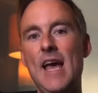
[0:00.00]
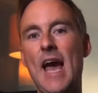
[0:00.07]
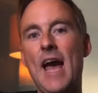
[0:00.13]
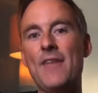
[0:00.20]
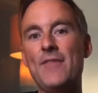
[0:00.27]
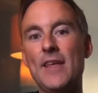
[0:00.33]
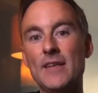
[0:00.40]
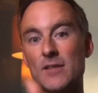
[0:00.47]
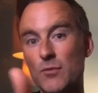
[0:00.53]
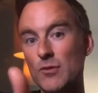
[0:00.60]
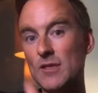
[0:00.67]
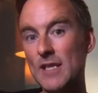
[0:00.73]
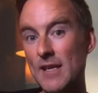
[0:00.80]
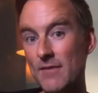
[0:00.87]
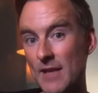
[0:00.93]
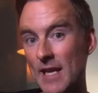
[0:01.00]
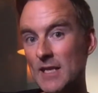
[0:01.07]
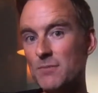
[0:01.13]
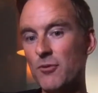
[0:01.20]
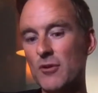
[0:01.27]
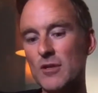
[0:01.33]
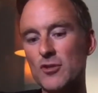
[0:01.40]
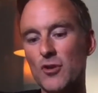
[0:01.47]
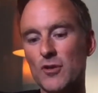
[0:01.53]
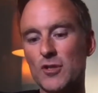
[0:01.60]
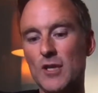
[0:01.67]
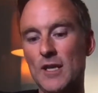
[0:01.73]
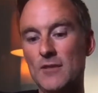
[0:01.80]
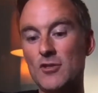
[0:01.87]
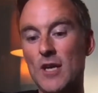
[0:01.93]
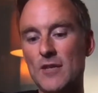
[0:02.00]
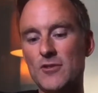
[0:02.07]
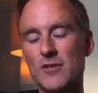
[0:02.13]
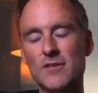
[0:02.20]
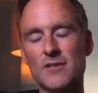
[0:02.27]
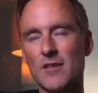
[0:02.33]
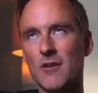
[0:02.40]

and then, as we'll see in the next book in Judges,